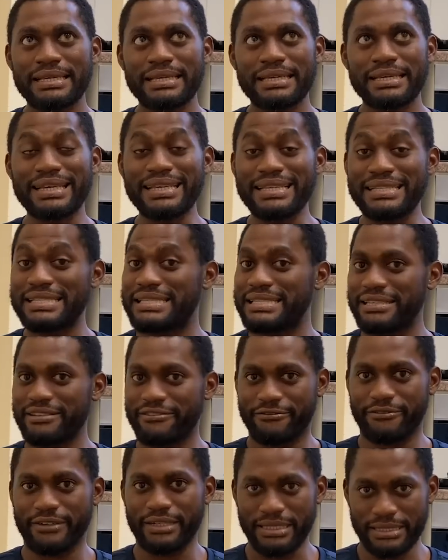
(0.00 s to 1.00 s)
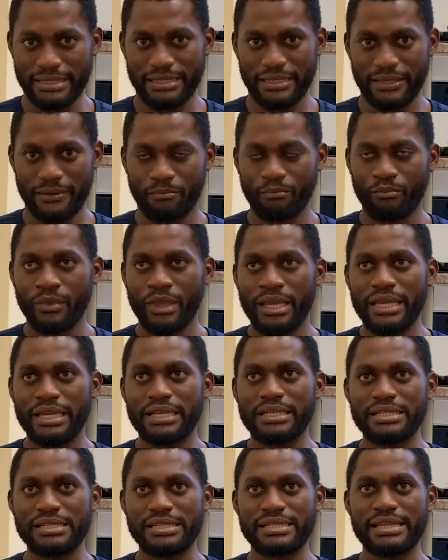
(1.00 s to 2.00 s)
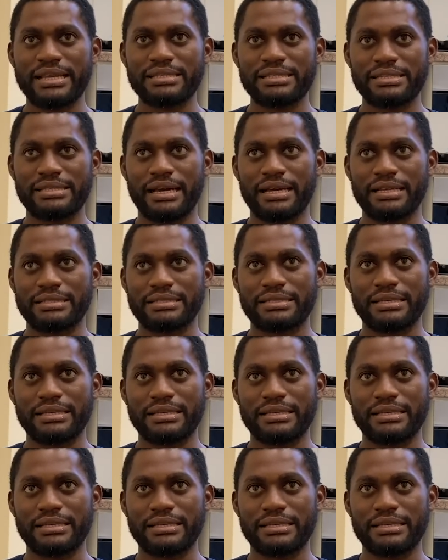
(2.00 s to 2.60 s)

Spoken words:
is different in the sense that